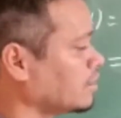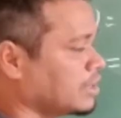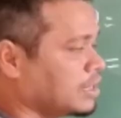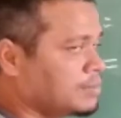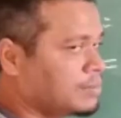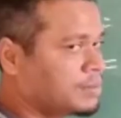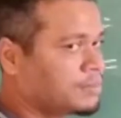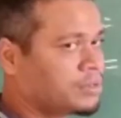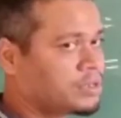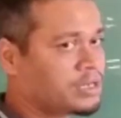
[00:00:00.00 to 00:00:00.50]

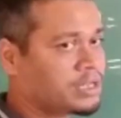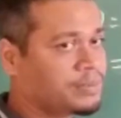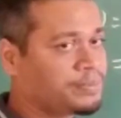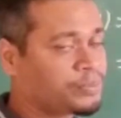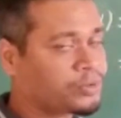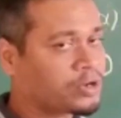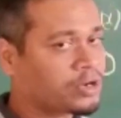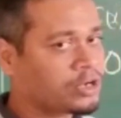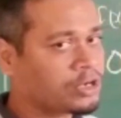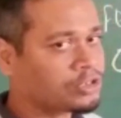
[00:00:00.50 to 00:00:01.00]
Remember,
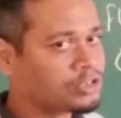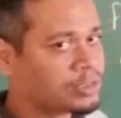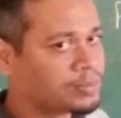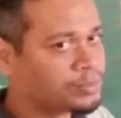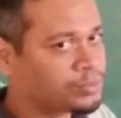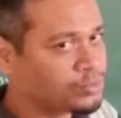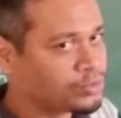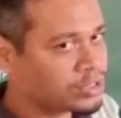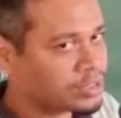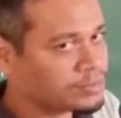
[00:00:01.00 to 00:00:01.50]
if product
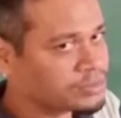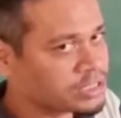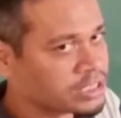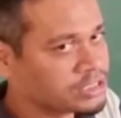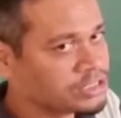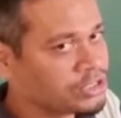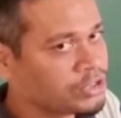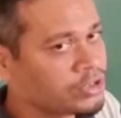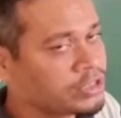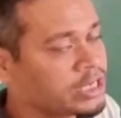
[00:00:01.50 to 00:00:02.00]
of two terms
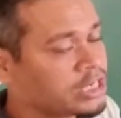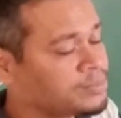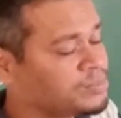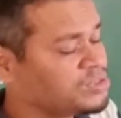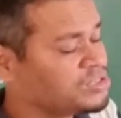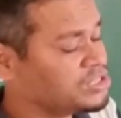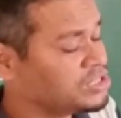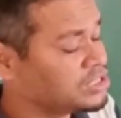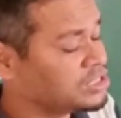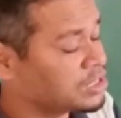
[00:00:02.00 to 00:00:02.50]
are 0, that
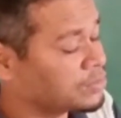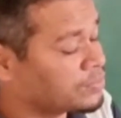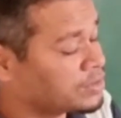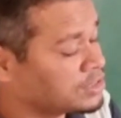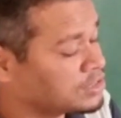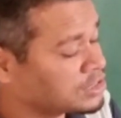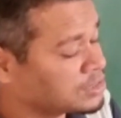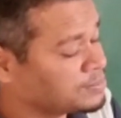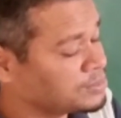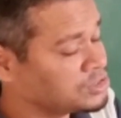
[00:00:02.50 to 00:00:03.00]
means either
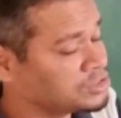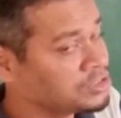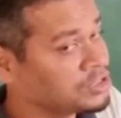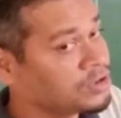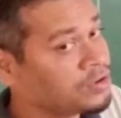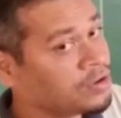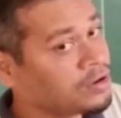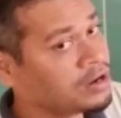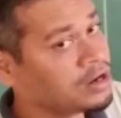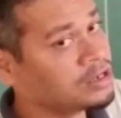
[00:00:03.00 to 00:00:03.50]
one term is
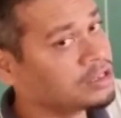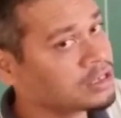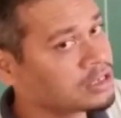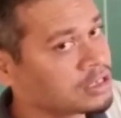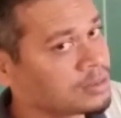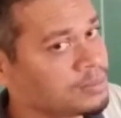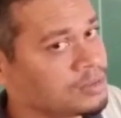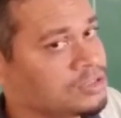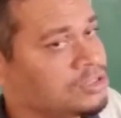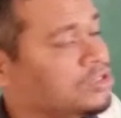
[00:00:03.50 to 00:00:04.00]
0 or
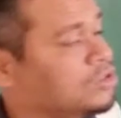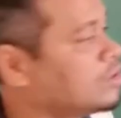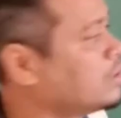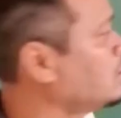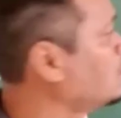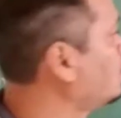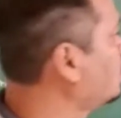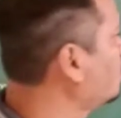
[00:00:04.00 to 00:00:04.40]
another term is 0.